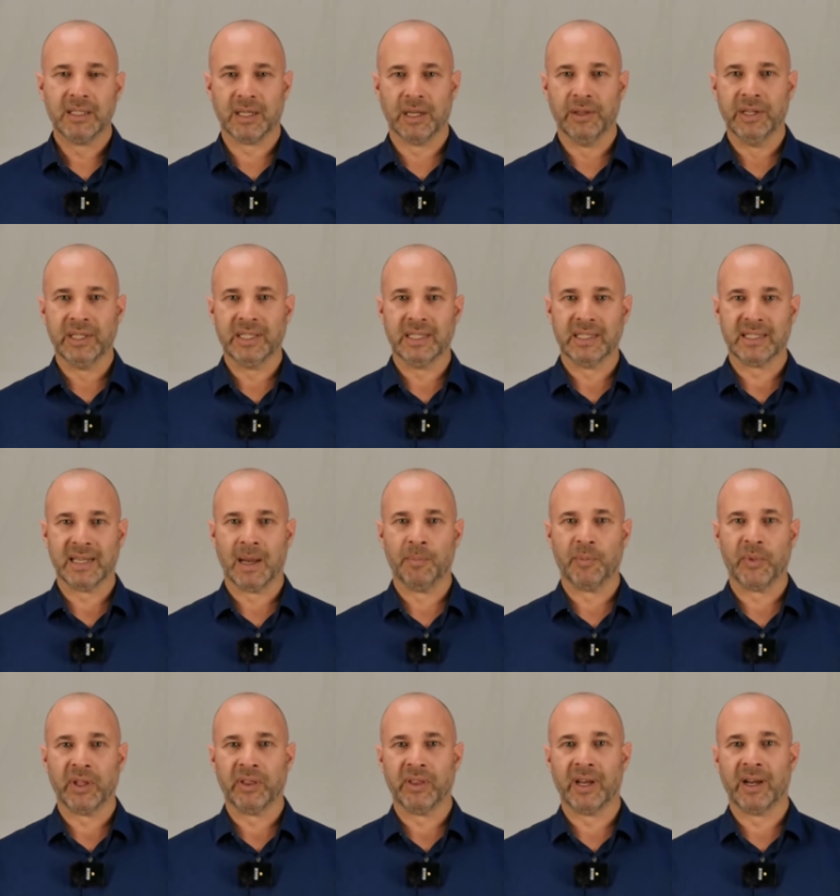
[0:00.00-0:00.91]
So this is
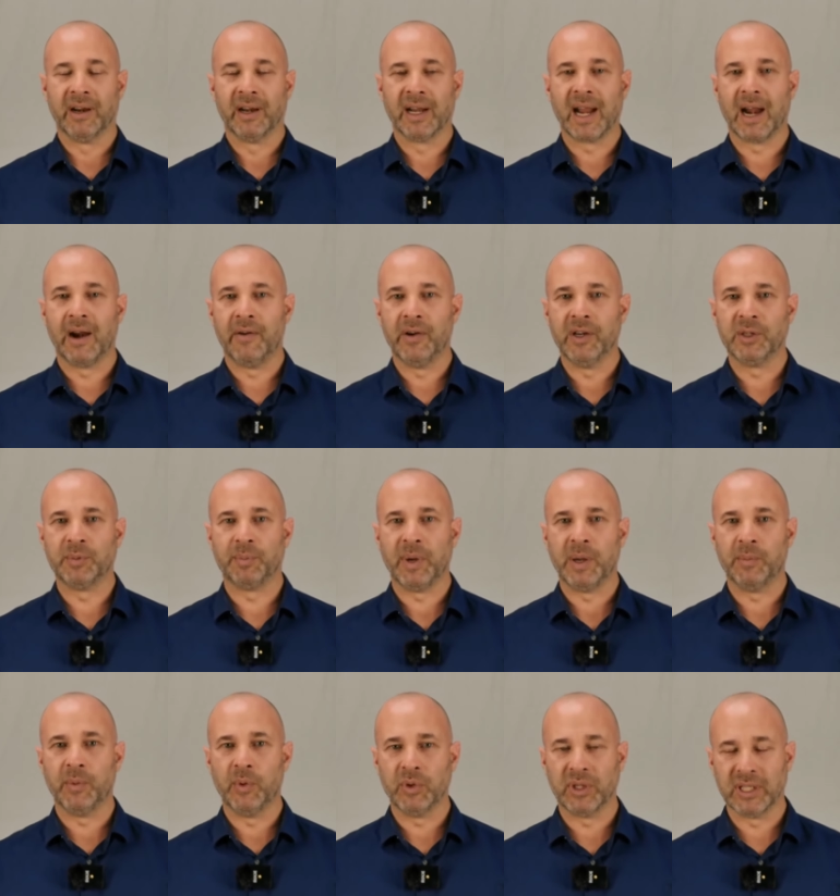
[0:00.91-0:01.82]
something that I encourage
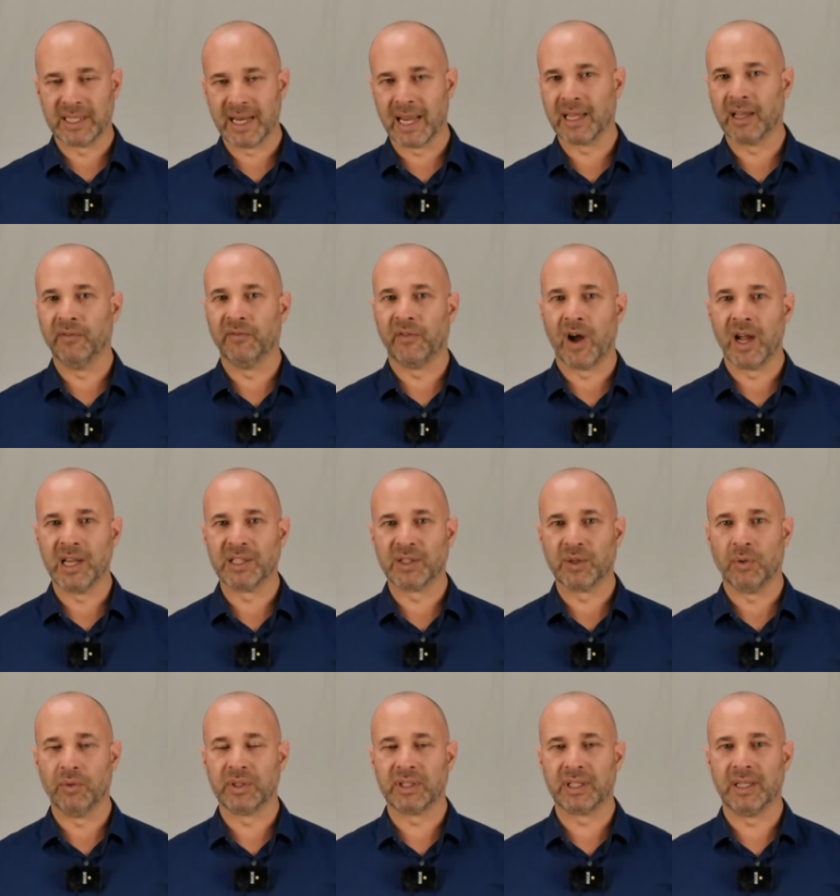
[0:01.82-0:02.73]
people to take advice
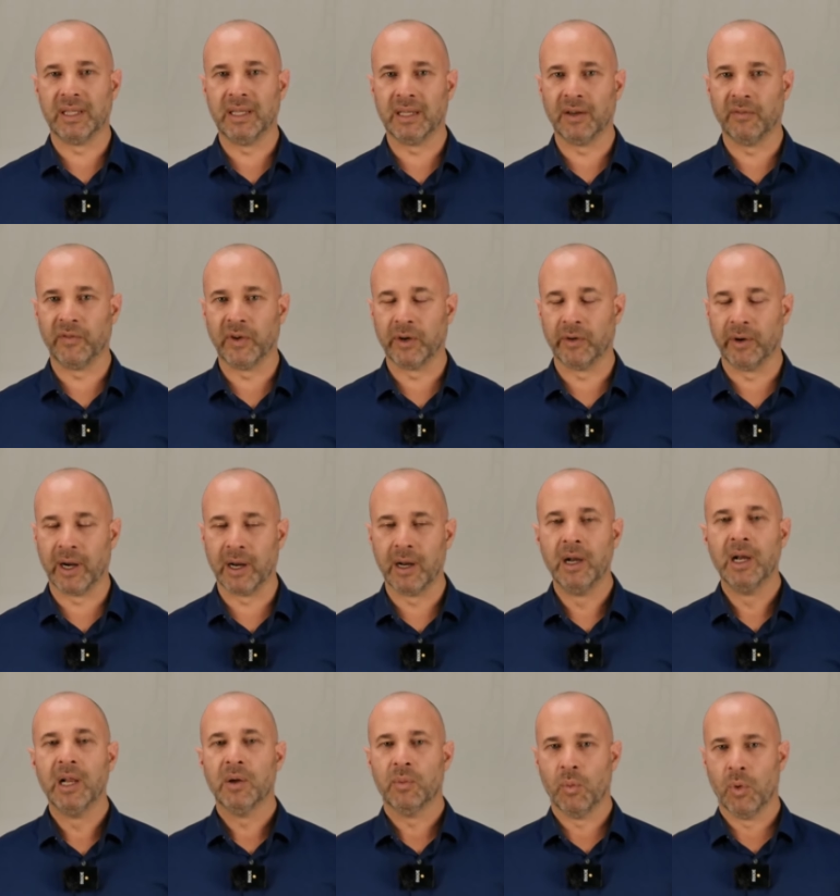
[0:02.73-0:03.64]
on so that you can figure out
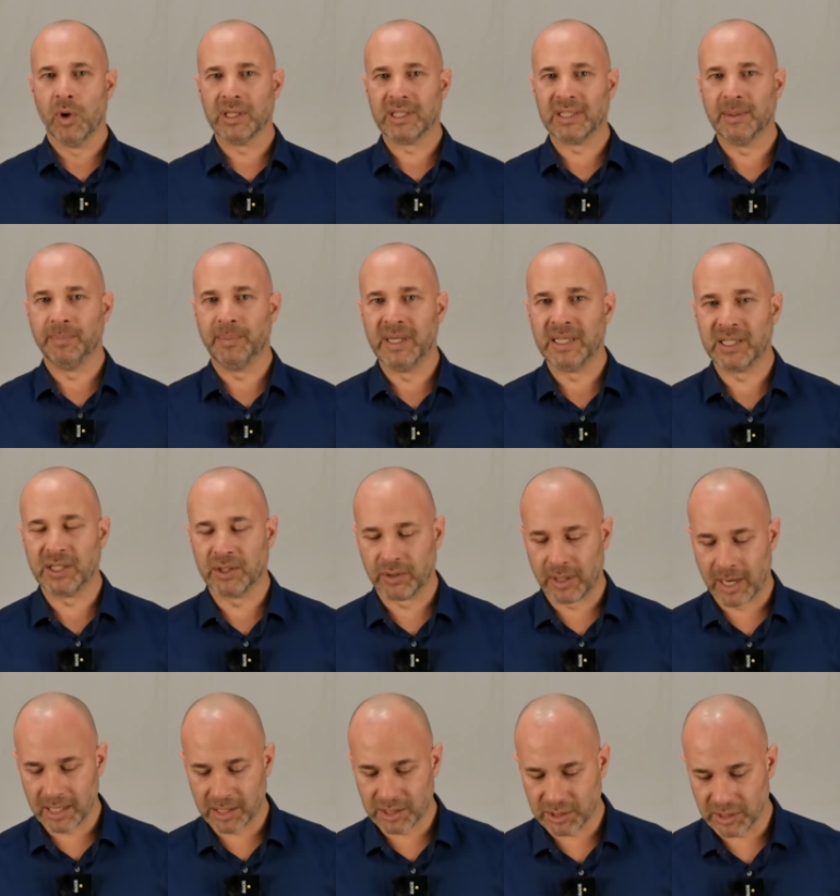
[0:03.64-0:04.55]
what's the best
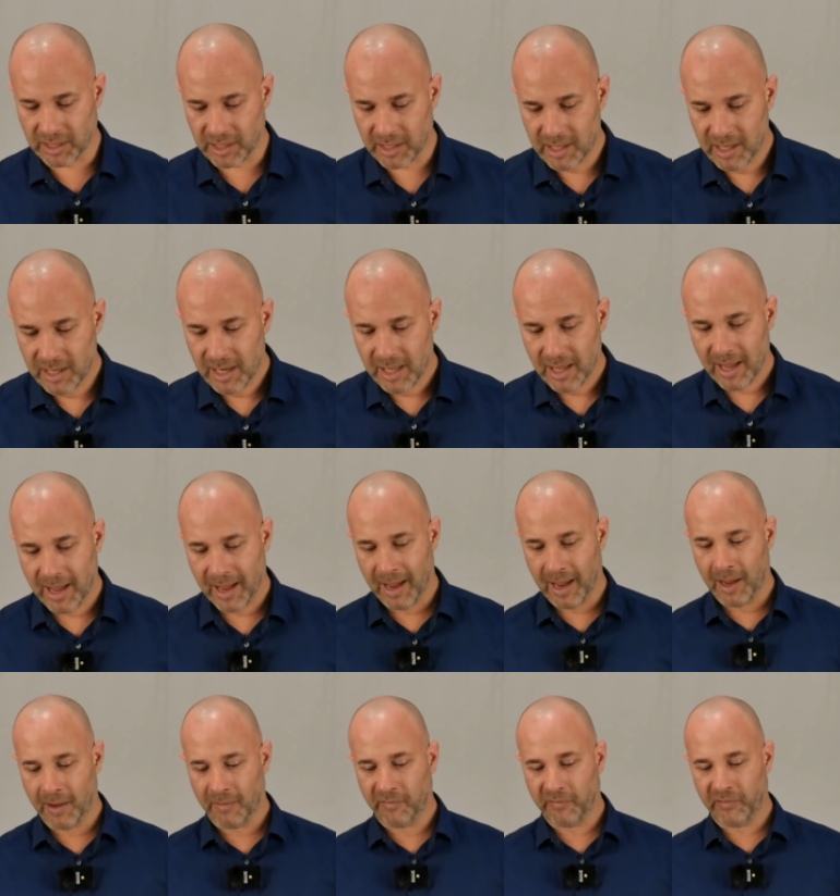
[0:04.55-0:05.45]
structure
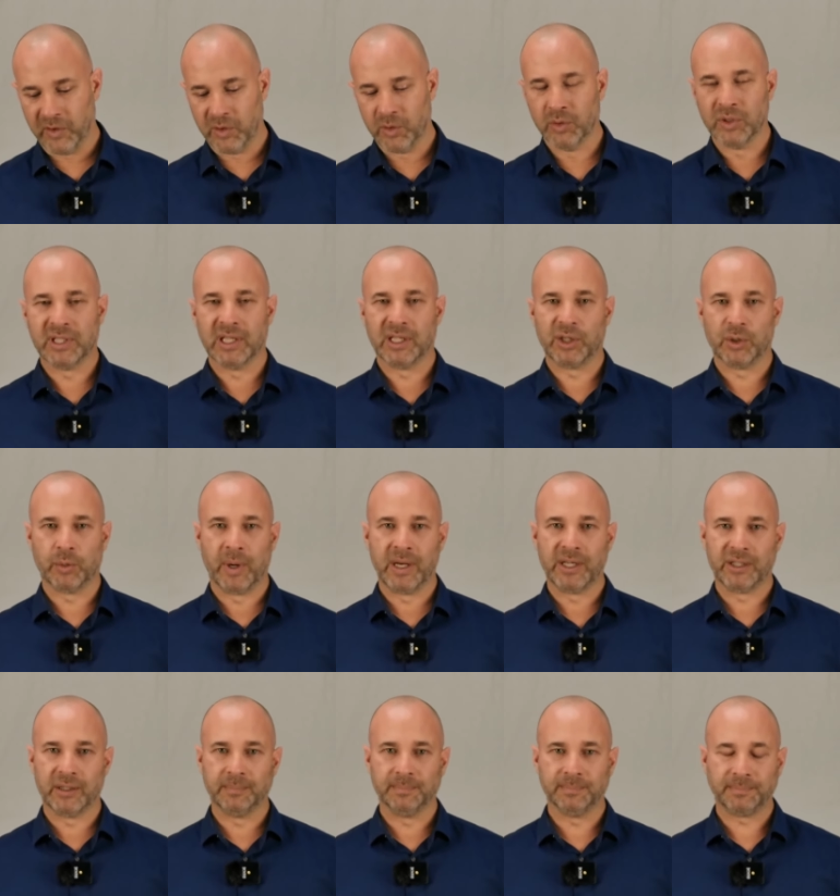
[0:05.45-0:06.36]
for your
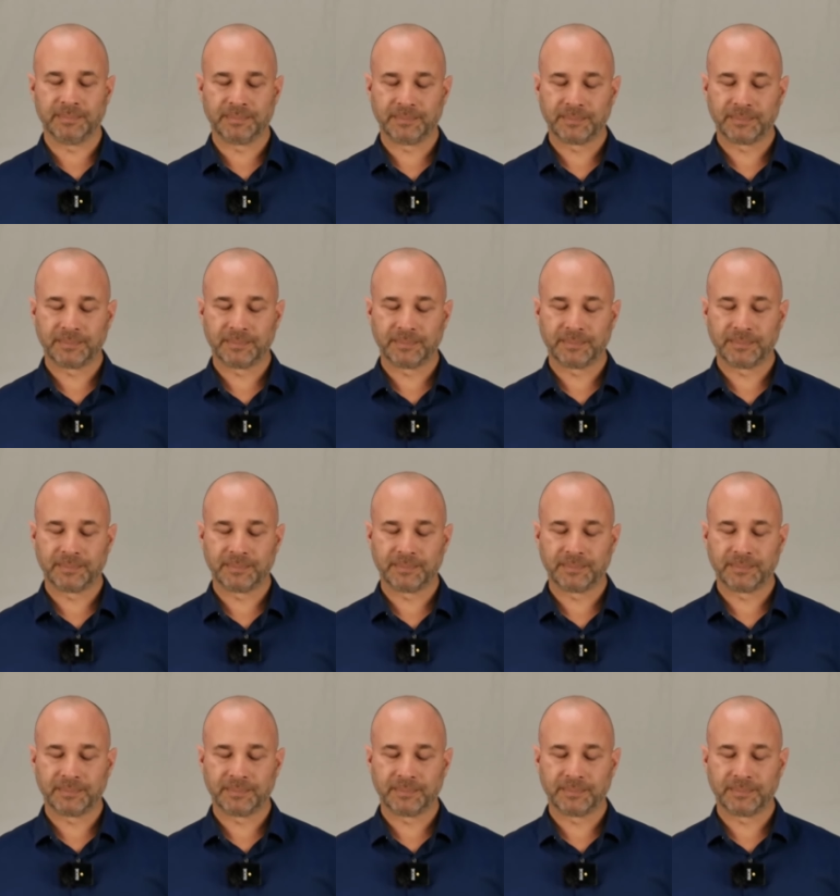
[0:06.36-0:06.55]
situation.